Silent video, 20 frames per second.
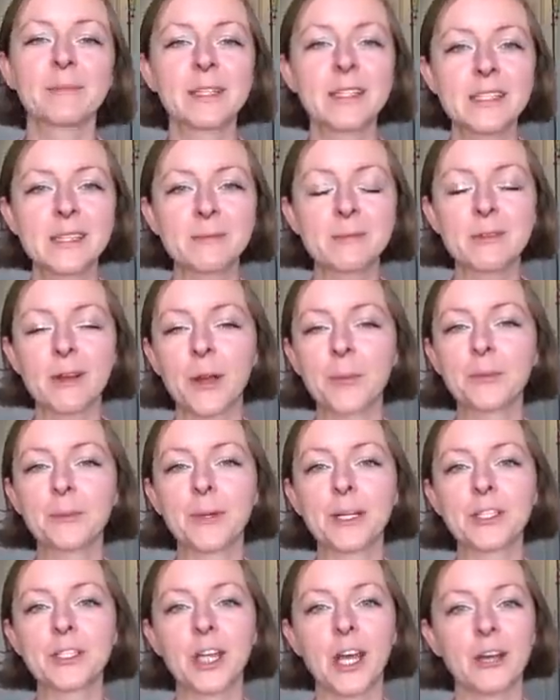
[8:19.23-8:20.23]
Please subscribe to
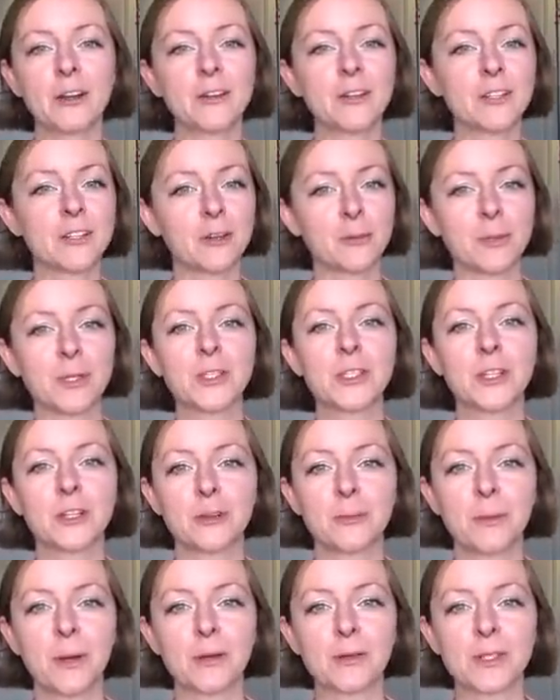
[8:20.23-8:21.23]
my channel and I'll be sure
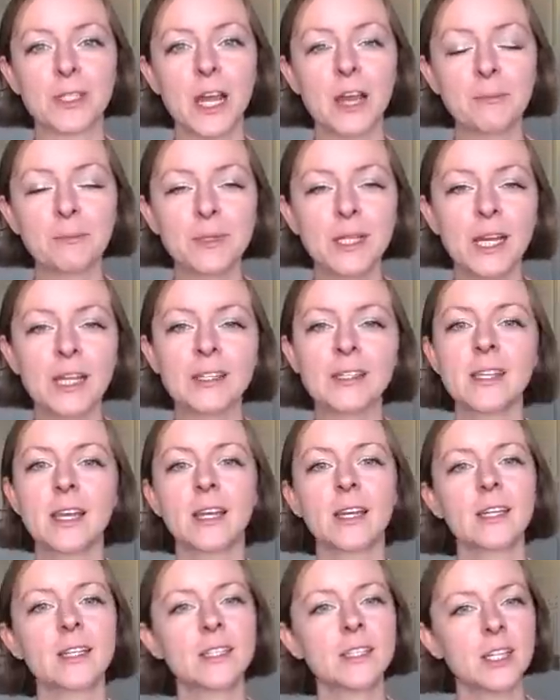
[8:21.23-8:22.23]
to post updates
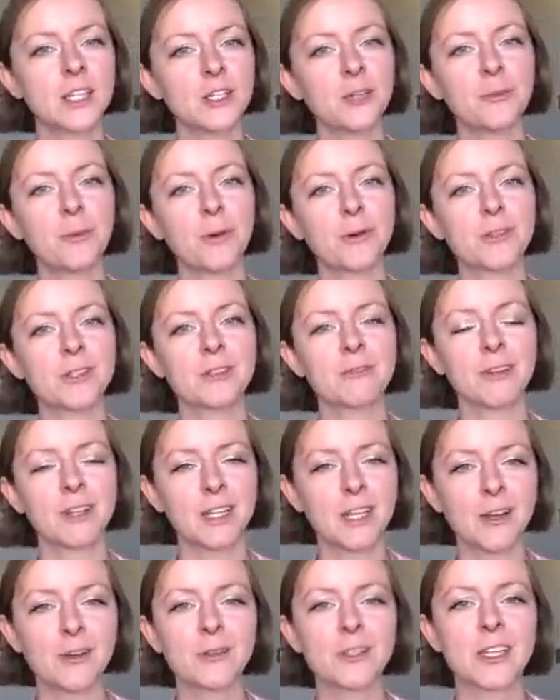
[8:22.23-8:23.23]
and continue posting
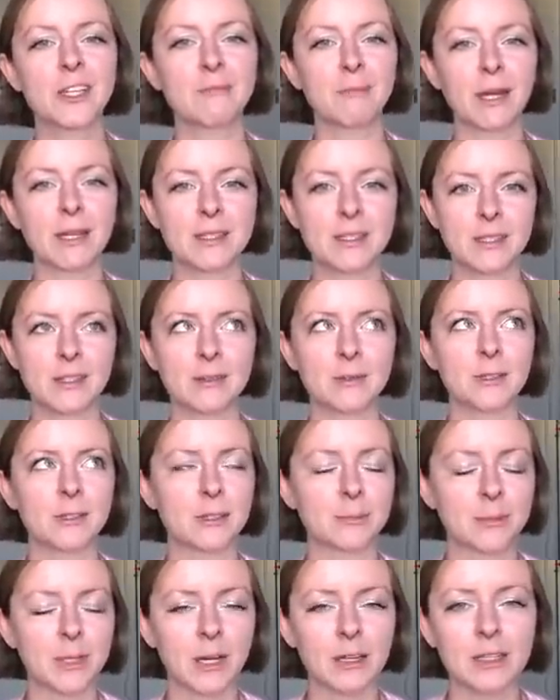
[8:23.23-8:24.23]
videos in Mexico. No,
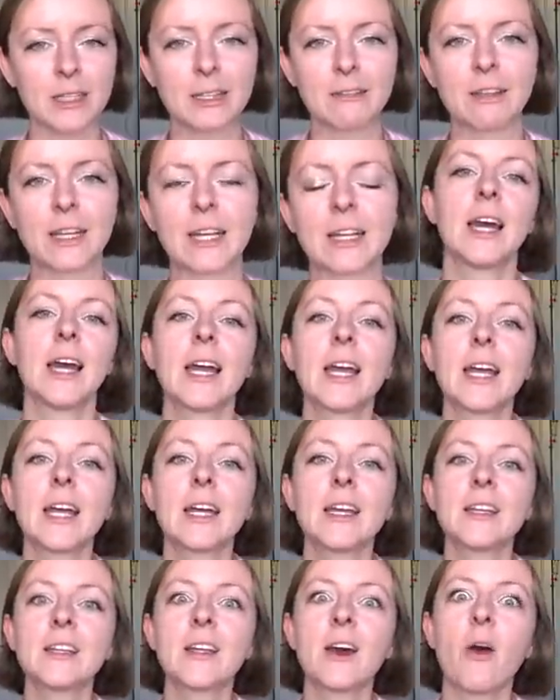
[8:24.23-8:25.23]
I'm not leaving.
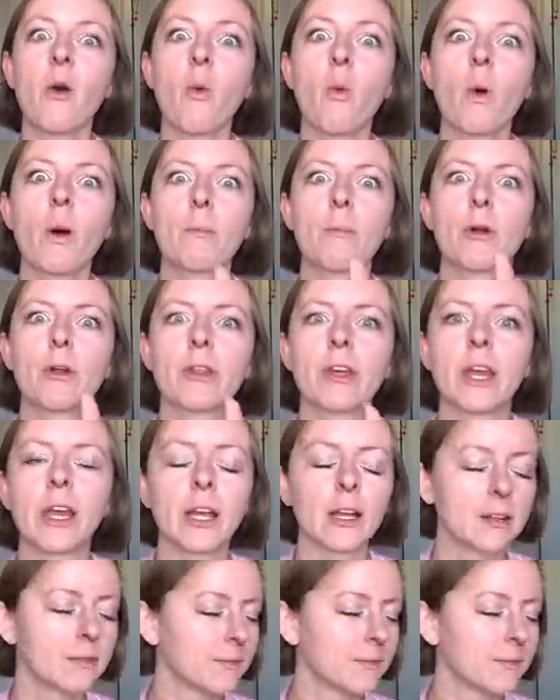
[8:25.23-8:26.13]
And one more thing.